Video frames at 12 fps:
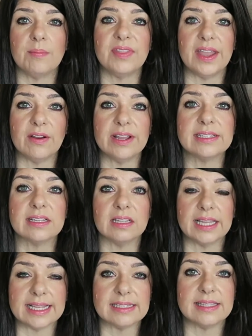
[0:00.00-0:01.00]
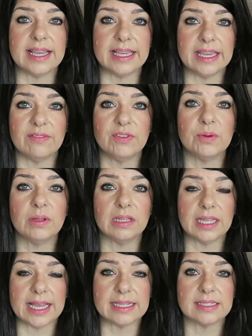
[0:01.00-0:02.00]
There is a list. They give you a
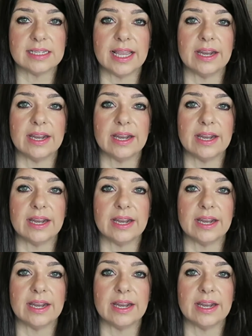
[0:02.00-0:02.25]
list,